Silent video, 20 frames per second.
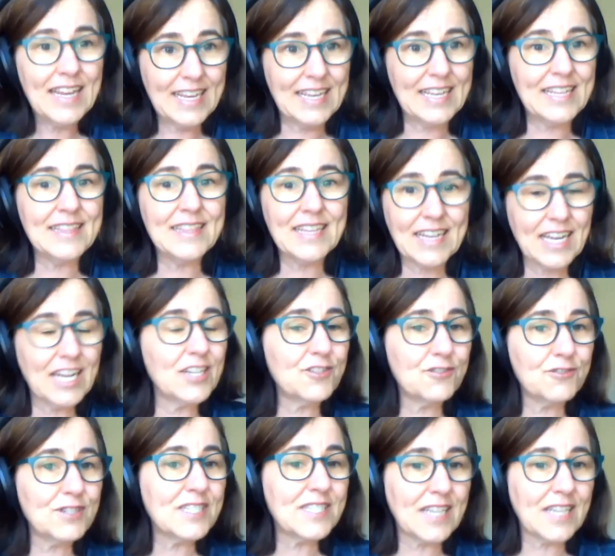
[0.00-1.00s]
In the
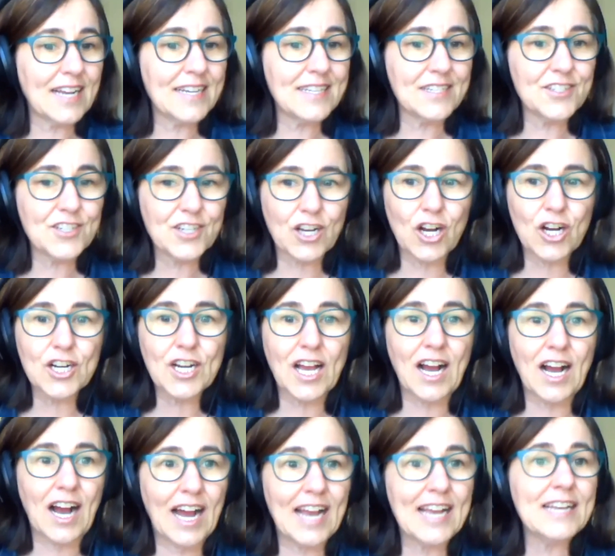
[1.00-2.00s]
countryside in
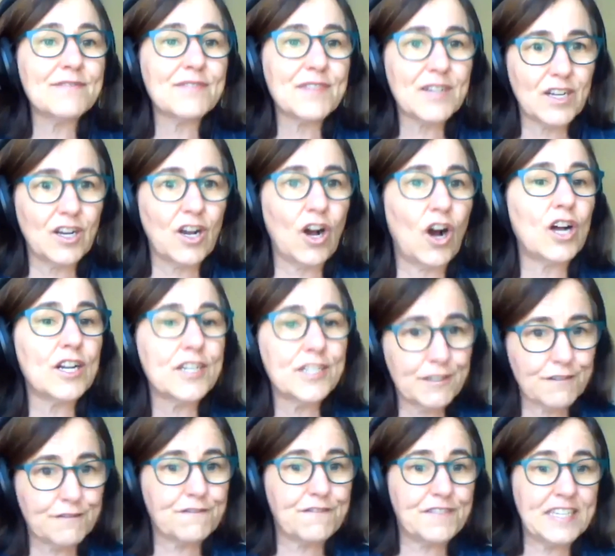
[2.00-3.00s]
Jakarta, I have gone
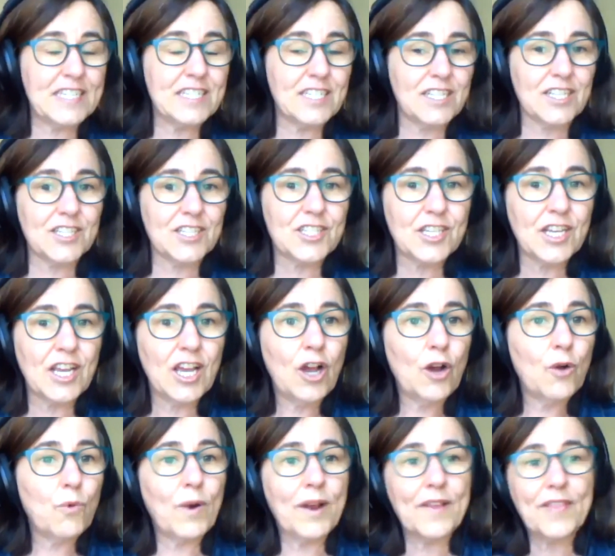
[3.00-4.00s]
to fields
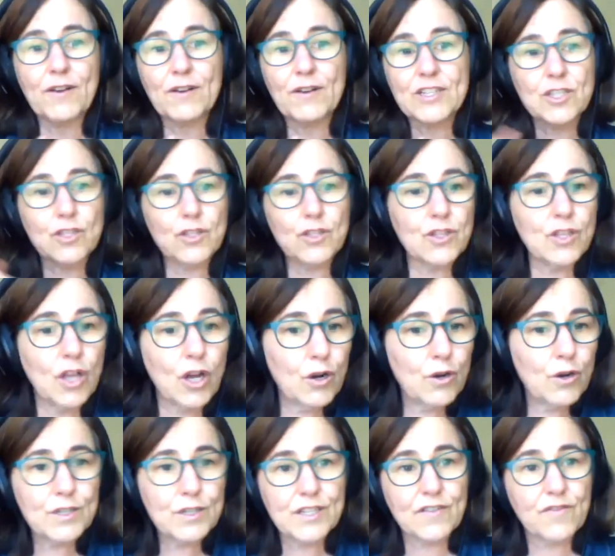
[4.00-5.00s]
where there's
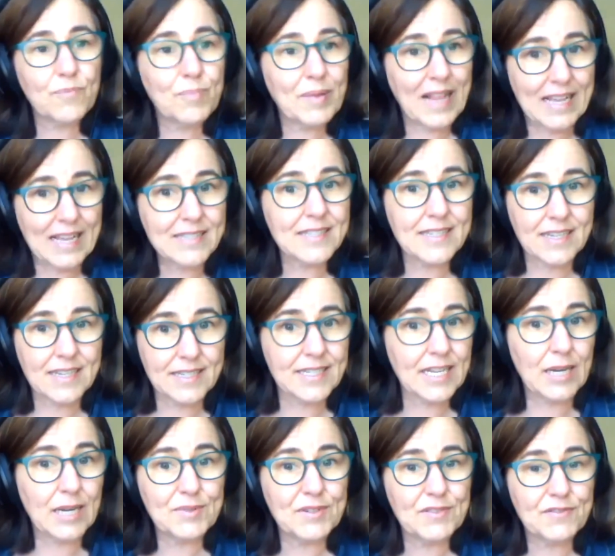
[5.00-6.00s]
loads of plastic
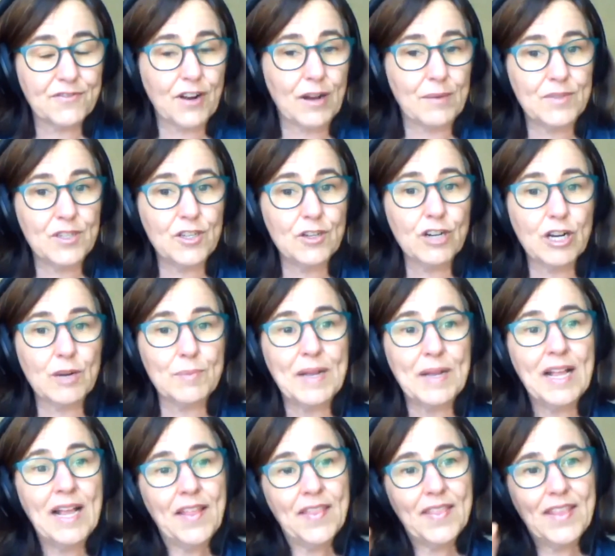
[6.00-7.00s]
dumped from
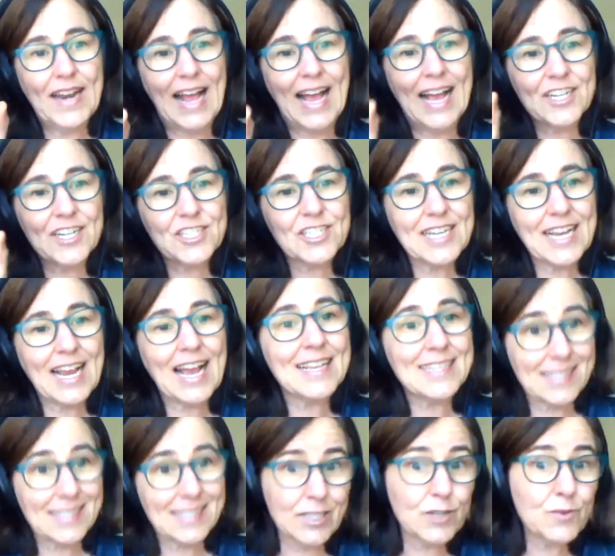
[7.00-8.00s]
Europe that actually
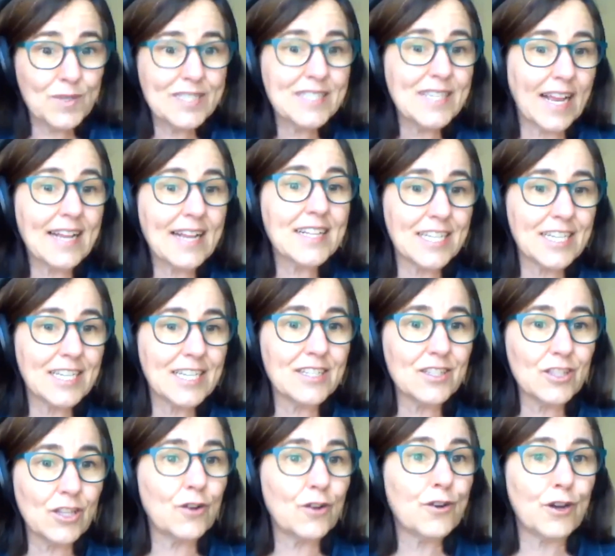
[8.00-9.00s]
has little
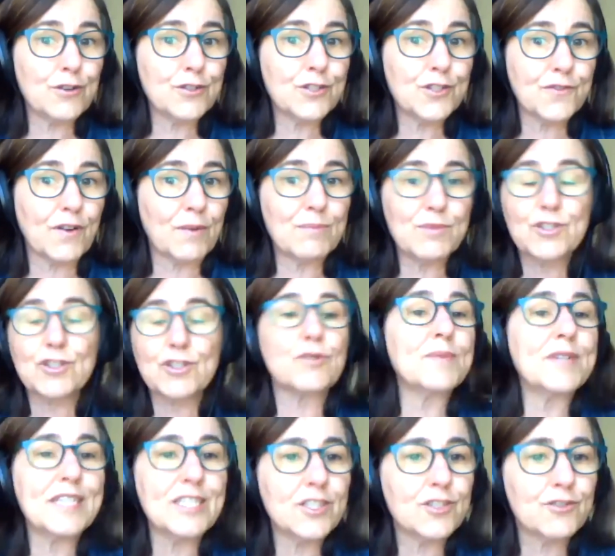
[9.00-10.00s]
recycling logos from
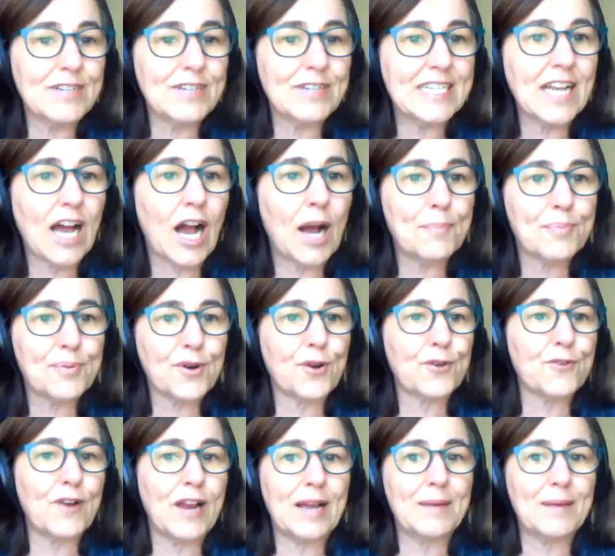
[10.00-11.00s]
Germany's Green Dot
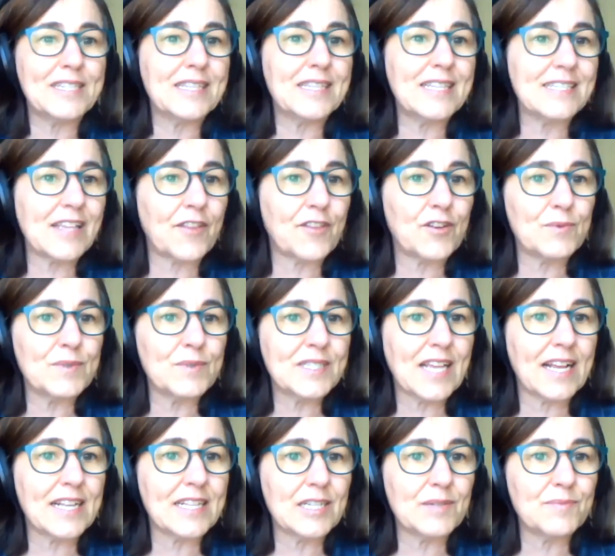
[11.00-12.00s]
program and these other
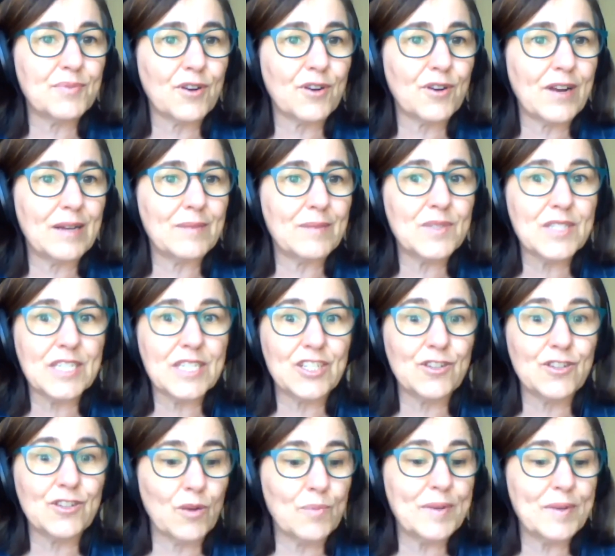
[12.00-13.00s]
recycling programs
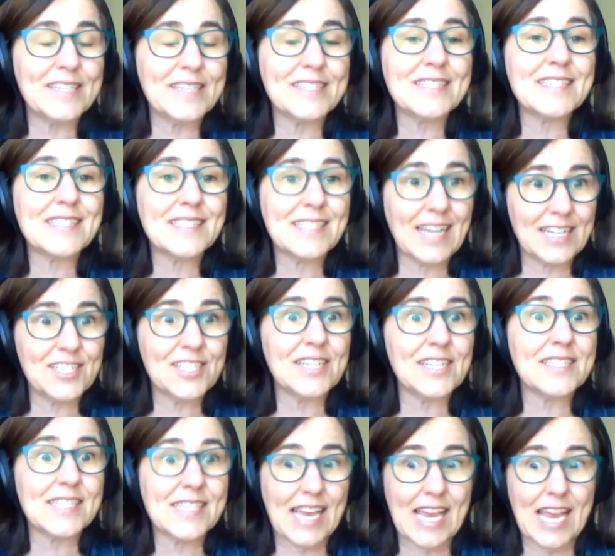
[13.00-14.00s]
in Europe. It is such
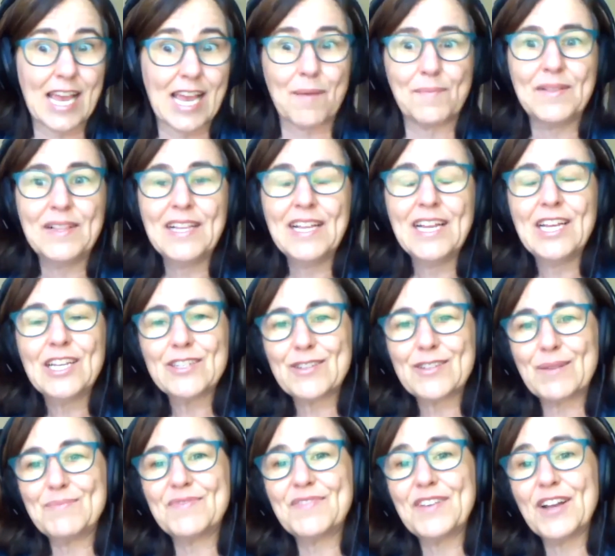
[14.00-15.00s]
a scam.
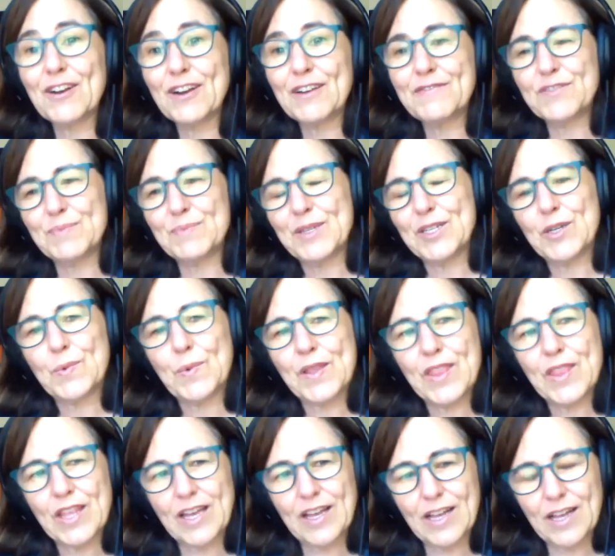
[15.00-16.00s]
So I'm very familiar
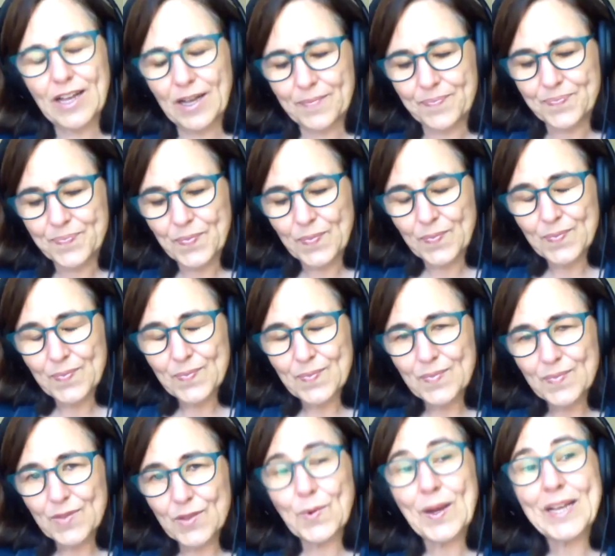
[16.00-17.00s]
with the
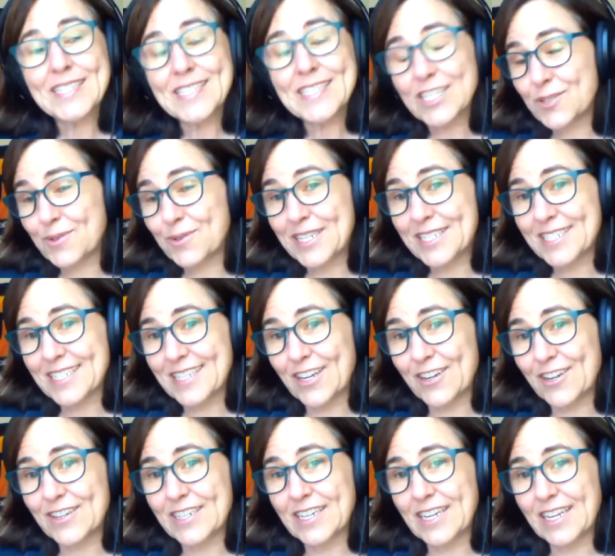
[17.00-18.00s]
waste situation
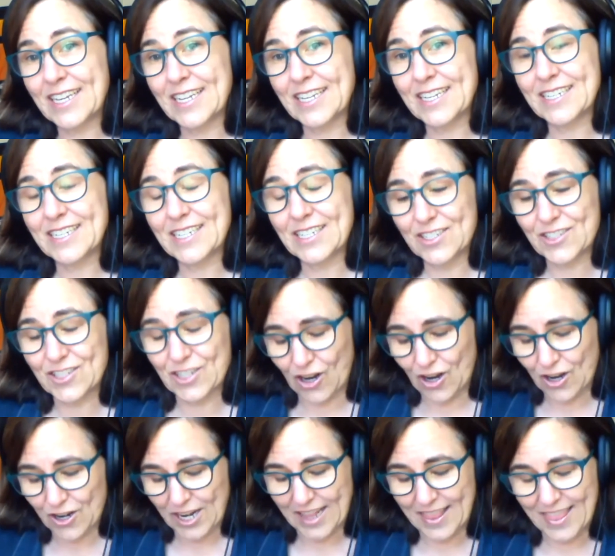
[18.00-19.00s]
there in
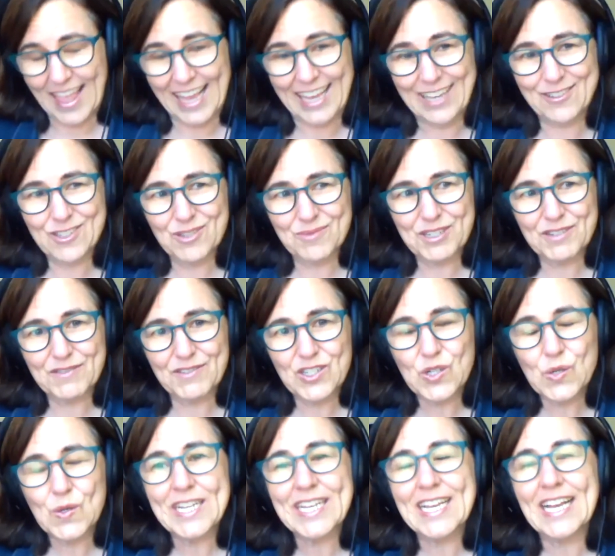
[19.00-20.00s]
Jakarta, and thank you so much for
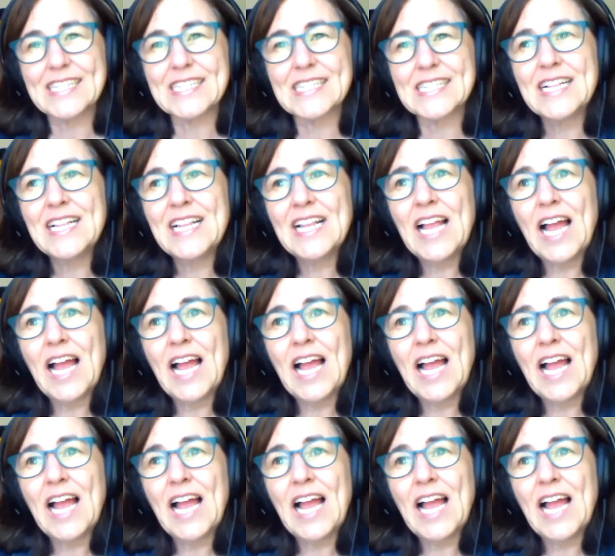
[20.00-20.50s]
joining us.